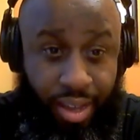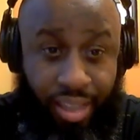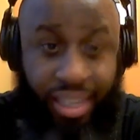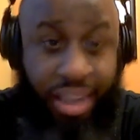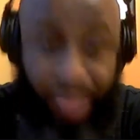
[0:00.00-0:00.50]

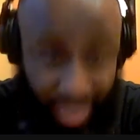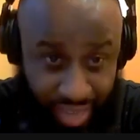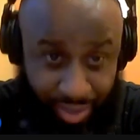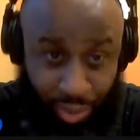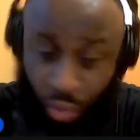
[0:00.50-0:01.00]
given
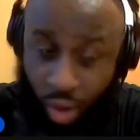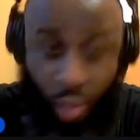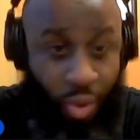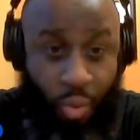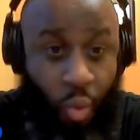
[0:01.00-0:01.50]
us
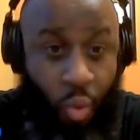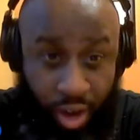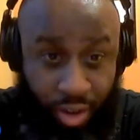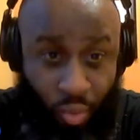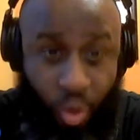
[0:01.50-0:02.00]
what we
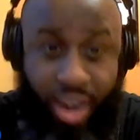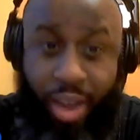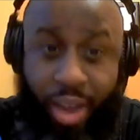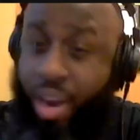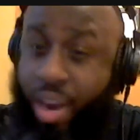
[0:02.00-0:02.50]
wanted? When
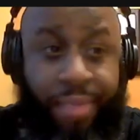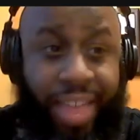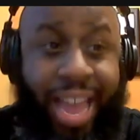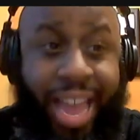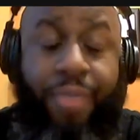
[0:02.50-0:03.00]
have
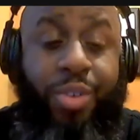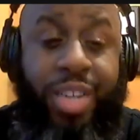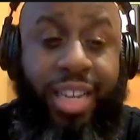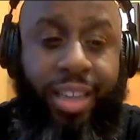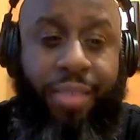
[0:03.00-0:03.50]
they ever
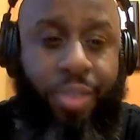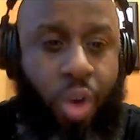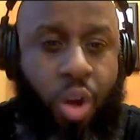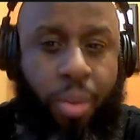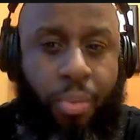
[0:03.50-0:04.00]
delivered
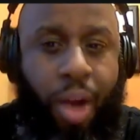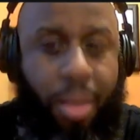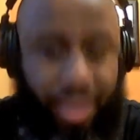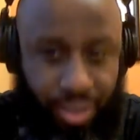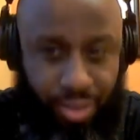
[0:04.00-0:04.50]
on a
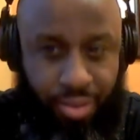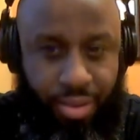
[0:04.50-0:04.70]
promise?